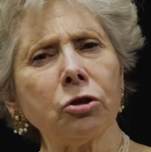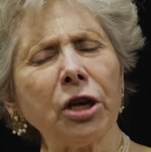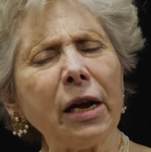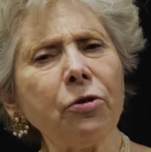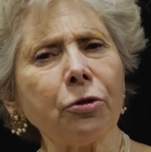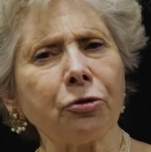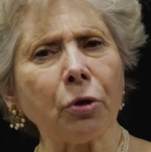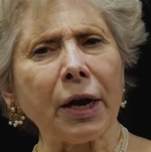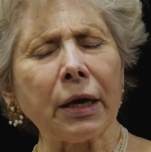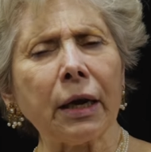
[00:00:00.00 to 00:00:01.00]
Gender
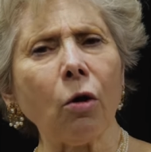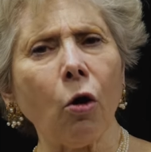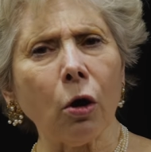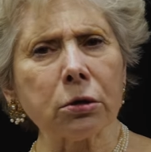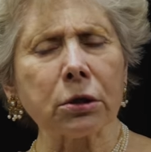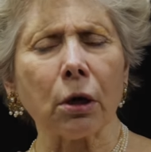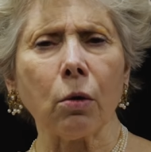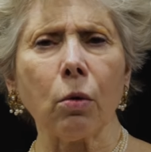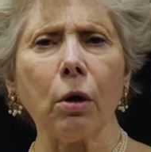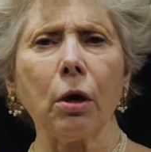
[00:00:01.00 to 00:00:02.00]
training
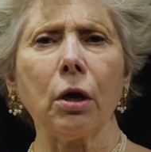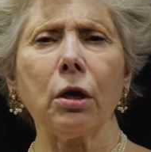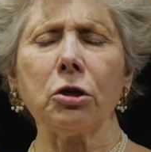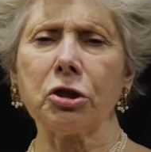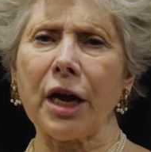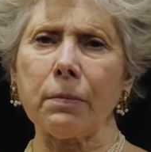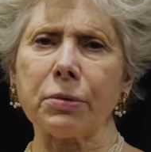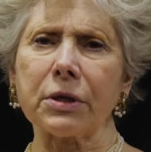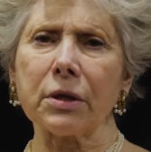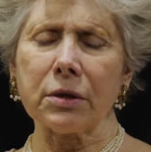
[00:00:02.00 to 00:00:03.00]
also
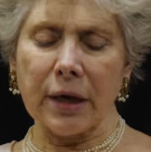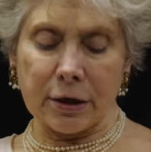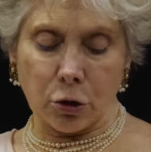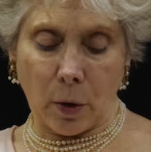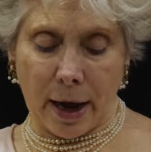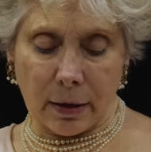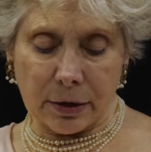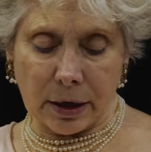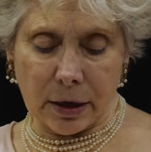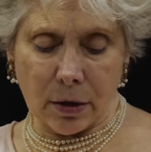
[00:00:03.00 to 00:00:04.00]
shapes
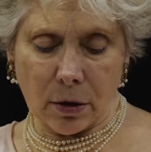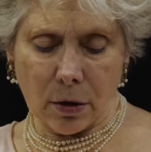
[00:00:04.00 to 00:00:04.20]
sexuality.